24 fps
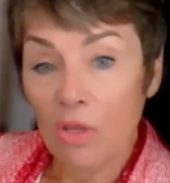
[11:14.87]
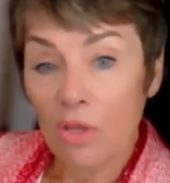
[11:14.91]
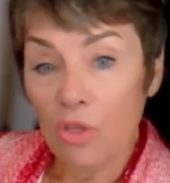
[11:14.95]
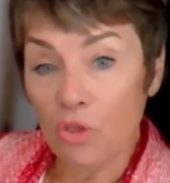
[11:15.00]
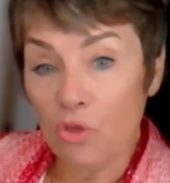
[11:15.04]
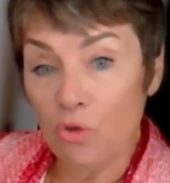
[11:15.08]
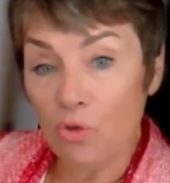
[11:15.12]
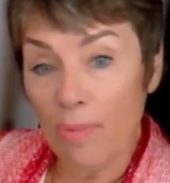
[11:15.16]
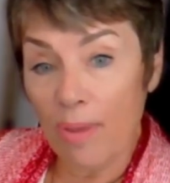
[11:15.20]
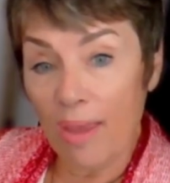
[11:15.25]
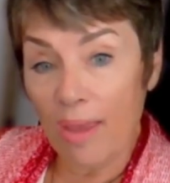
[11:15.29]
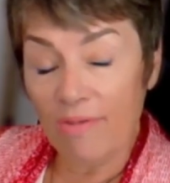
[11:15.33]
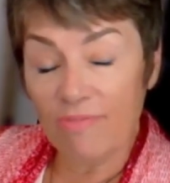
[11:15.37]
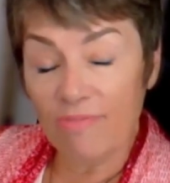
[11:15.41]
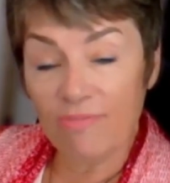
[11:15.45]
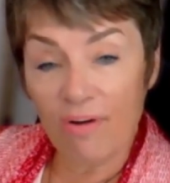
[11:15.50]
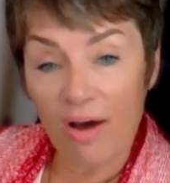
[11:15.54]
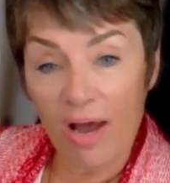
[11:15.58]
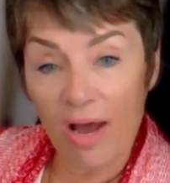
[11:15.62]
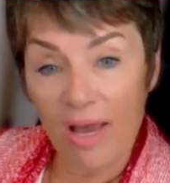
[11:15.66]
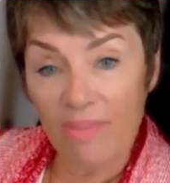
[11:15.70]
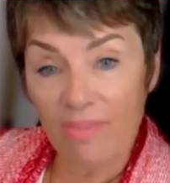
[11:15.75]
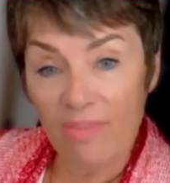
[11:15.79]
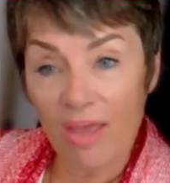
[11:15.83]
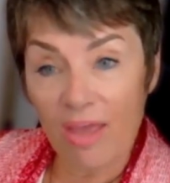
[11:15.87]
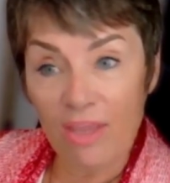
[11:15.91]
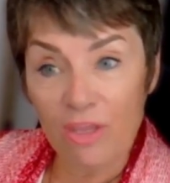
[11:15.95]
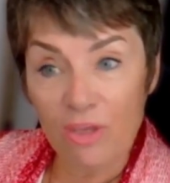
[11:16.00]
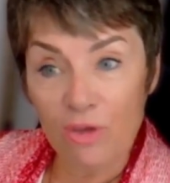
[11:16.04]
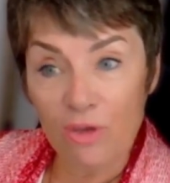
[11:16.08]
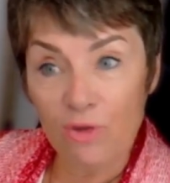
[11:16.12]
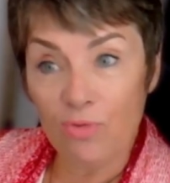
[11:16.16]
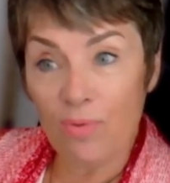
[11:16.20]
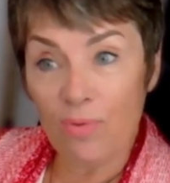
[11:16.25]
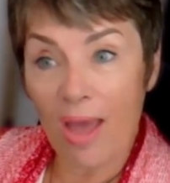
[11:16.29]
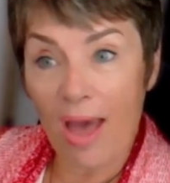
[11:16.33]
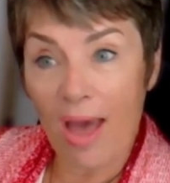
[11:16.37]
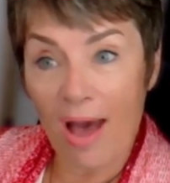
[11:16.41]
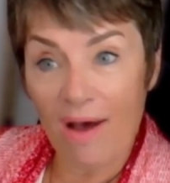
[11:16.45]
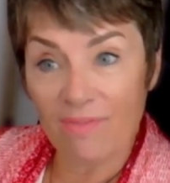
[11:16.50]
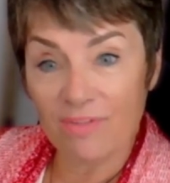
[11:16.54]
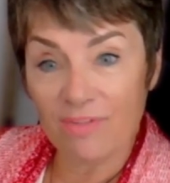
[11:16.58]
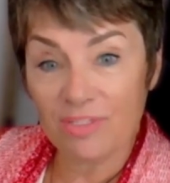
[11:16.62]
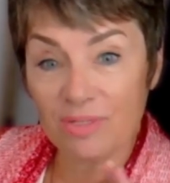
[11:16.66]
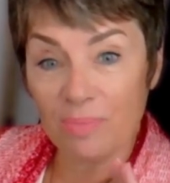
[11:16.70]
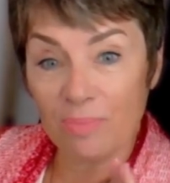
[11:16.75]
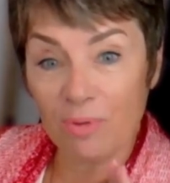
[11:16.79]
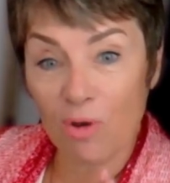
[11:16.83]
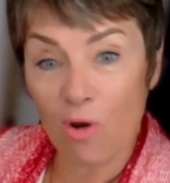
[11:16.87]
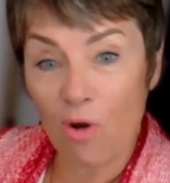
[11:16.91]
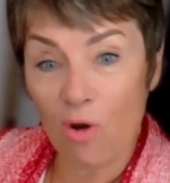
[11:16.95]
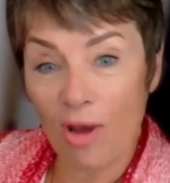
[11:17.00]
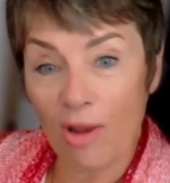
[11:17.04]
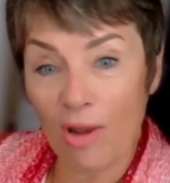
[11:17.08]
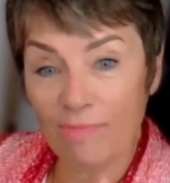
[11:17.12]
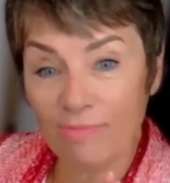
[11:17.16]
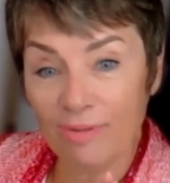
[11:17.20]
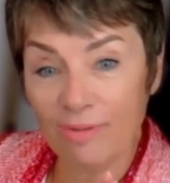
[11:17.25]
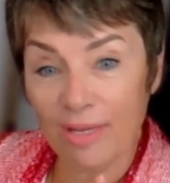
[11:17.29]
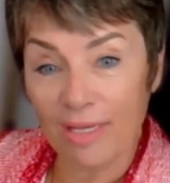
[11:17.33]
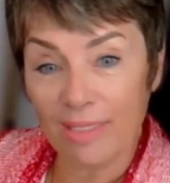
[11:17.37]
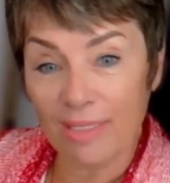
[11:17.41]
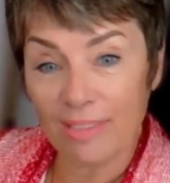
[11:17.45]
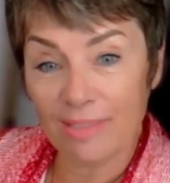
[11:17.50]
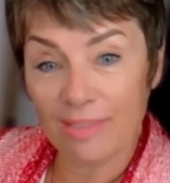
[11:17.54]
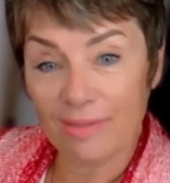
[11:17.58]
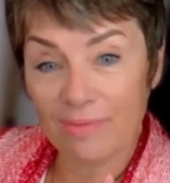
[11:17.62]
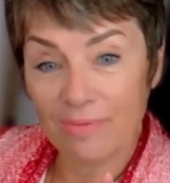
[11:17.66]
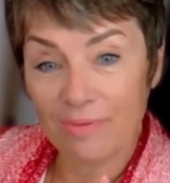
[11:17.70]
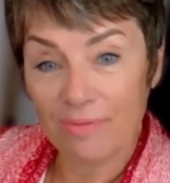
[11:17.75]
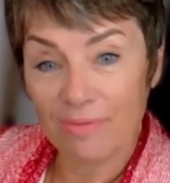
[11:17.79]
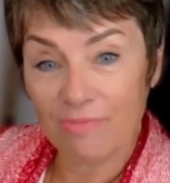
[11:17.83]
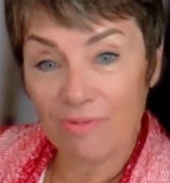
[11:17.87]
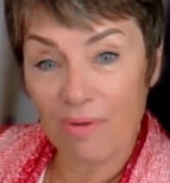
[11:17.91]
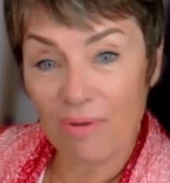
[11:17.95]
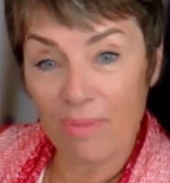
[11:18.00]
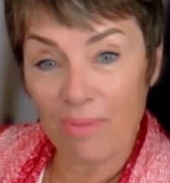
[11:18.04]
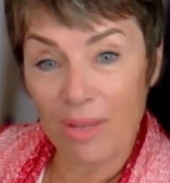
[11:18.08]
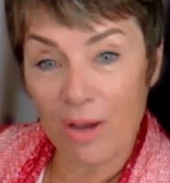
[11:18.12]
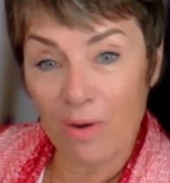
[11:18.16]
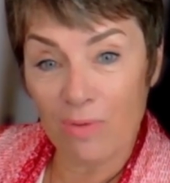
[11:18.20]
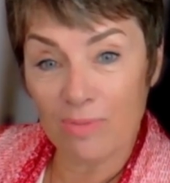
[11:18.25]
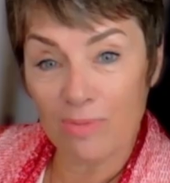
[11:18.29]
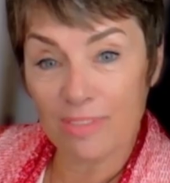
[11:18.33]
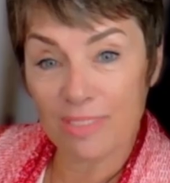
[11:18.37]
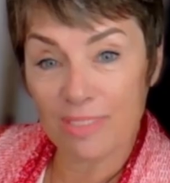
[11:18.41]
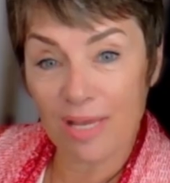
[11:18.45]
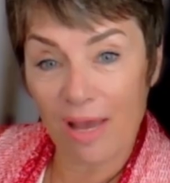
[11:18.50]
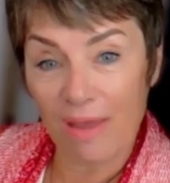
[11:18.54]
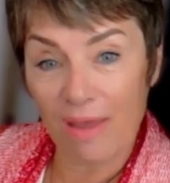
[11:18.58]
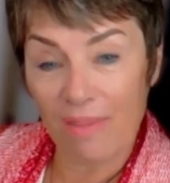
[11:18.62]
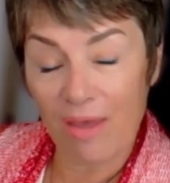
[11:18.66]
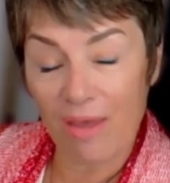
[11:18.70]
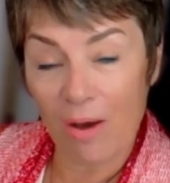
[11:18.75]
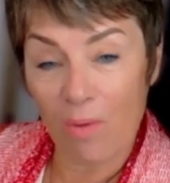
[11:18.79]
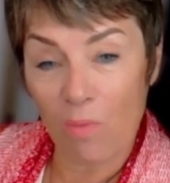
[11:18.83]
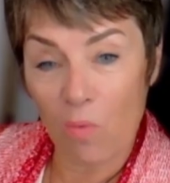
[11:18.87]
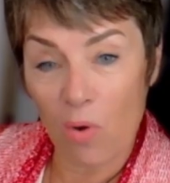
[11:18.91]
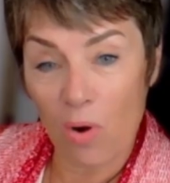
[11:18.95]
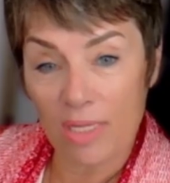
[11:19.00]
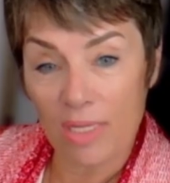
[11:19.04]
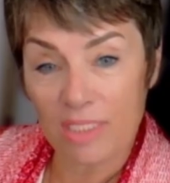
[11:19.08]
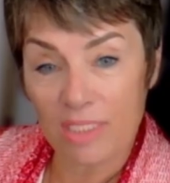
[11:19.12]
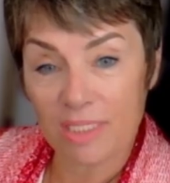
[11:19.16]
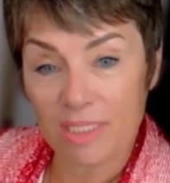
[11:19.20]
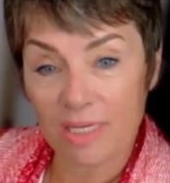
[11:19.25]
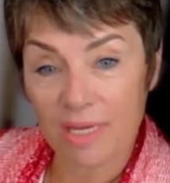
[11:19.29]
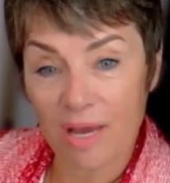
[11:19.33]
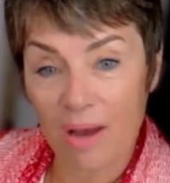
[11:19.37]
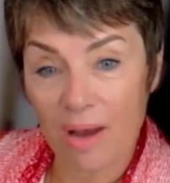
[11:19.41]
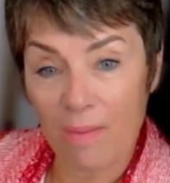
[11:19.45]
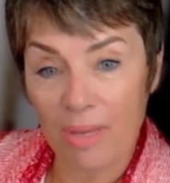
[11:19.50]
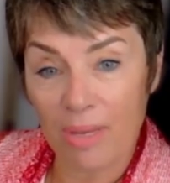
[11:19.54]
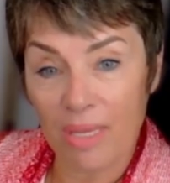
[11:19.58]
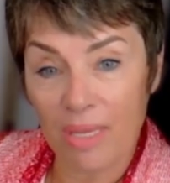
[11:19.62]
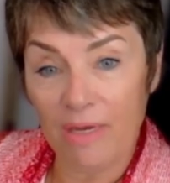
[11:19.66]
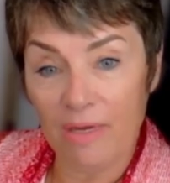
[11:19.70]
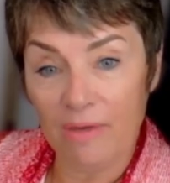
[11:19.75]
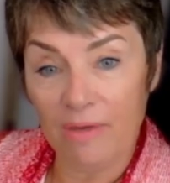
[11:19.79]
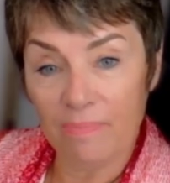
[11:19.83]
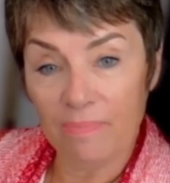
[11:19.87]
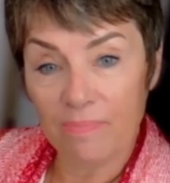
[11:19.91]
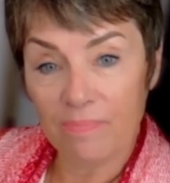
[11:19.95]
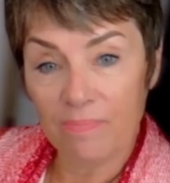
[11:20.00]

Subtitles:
You may find that you have some conflict from the outside that wants to come in.